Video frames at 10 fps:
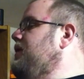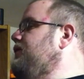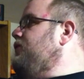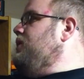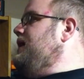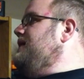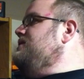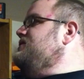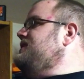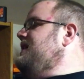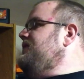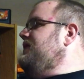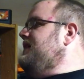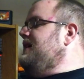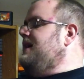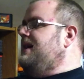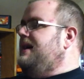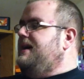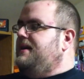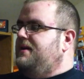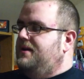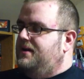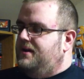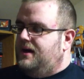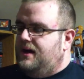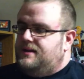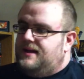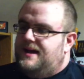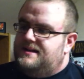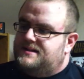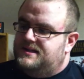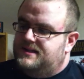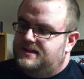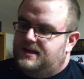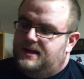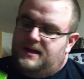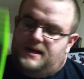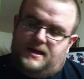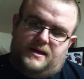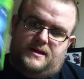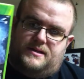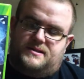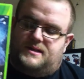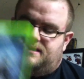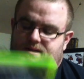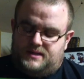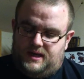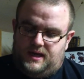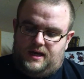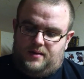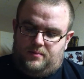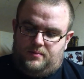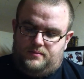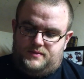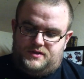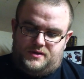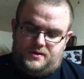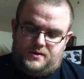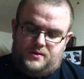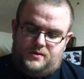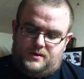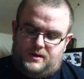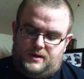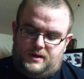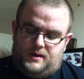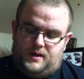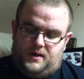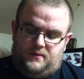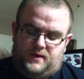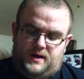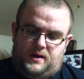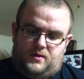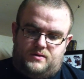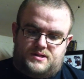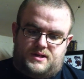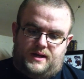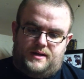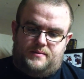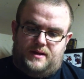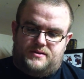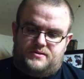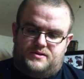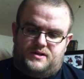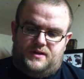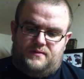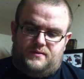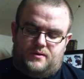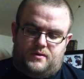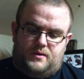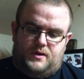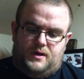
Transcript: But from what I understand, the guy Lasky is in this game 2 fighting alongside Master Chief or